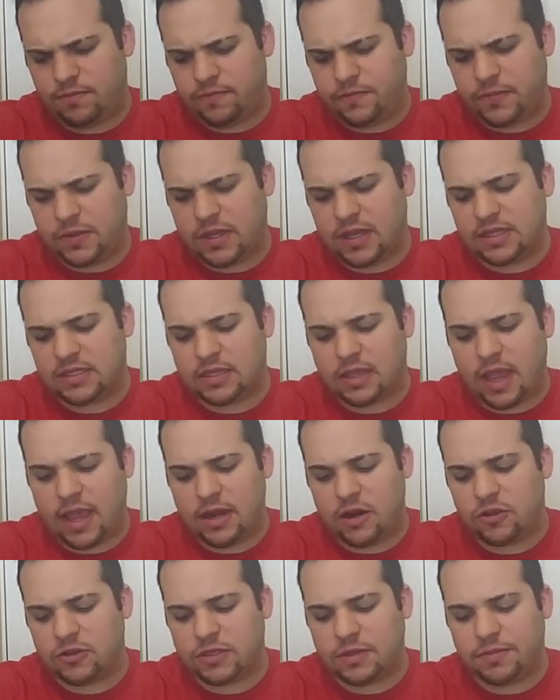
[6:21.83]
Because I
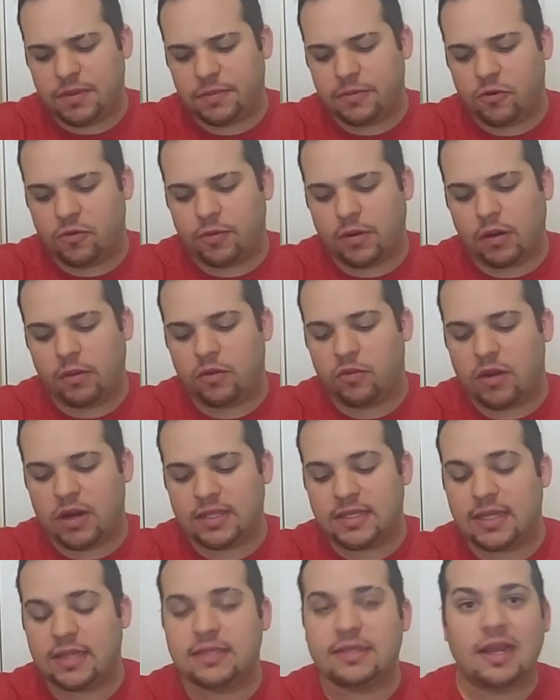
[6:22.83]
know some people will probably want
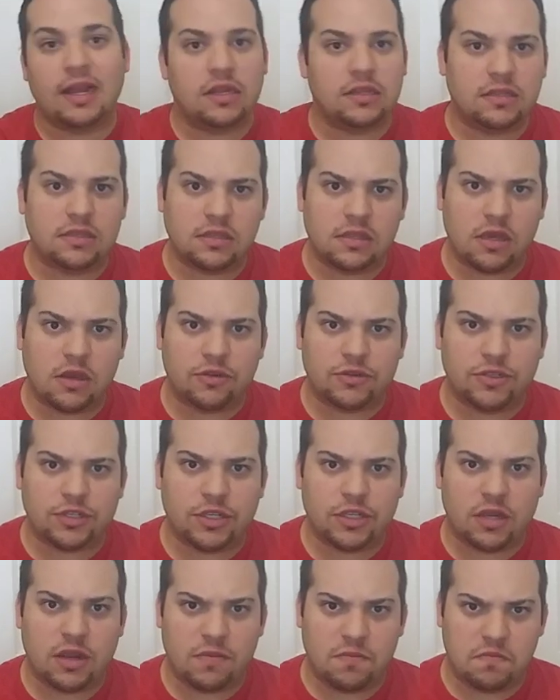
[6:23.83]
to take this out into the
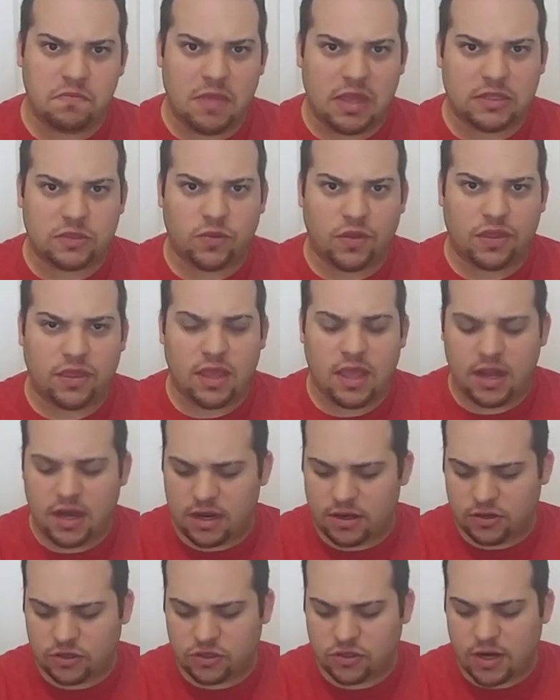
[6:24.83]
ocean and mess with it
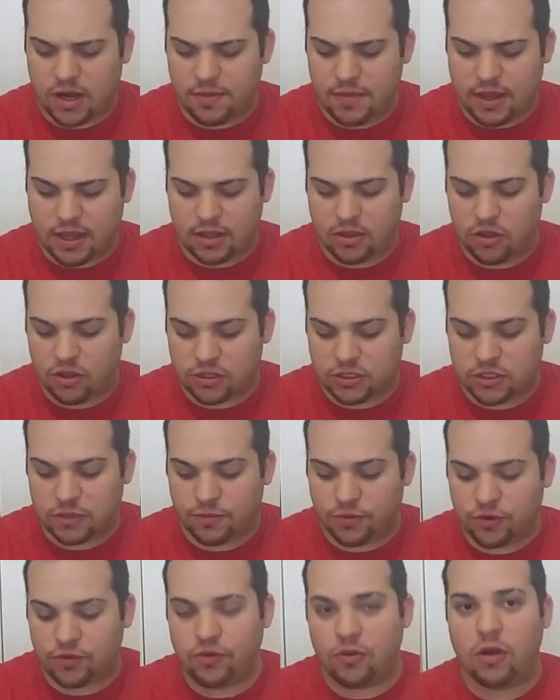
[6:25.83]
and try to make it look
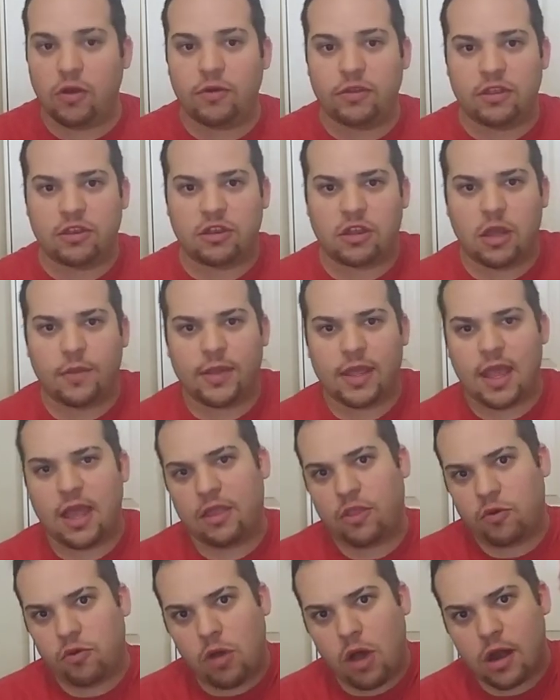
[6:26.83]
super cool when they're coming out
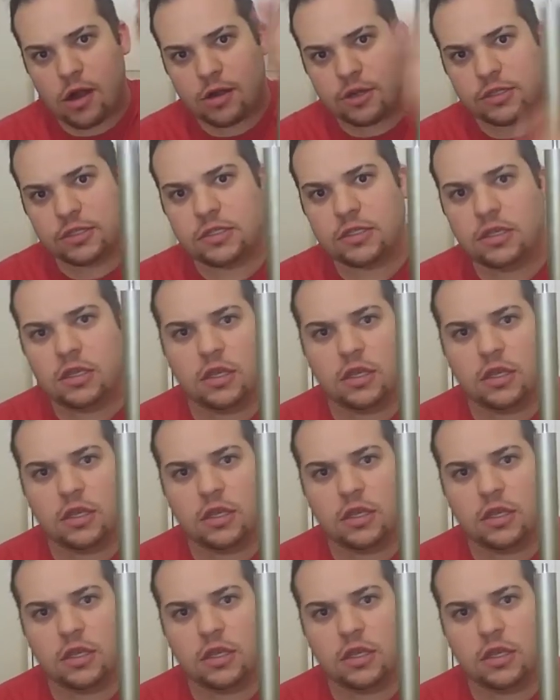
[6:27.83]
of the waters.